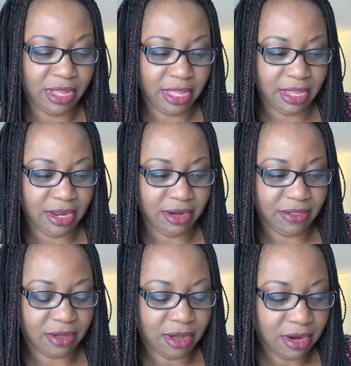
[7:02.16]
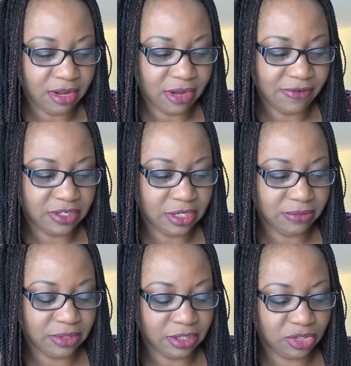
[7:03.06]
and the color of this
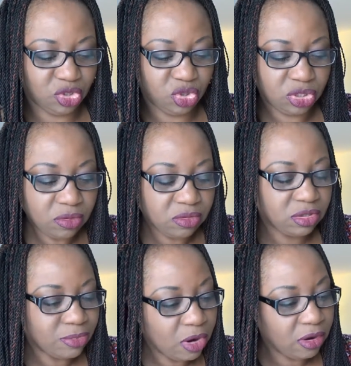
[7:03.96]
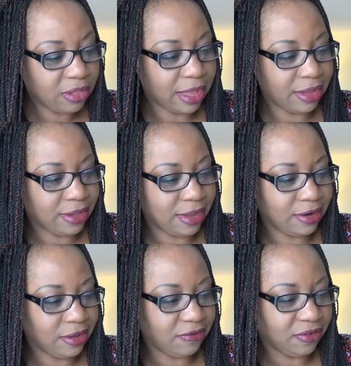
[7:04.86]
lipstick so small, I
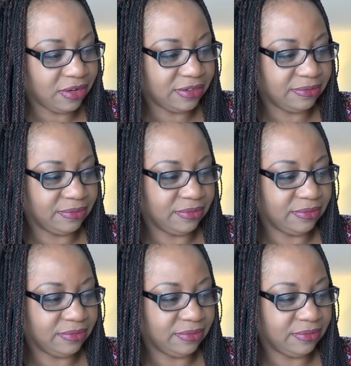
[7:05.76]
can't even,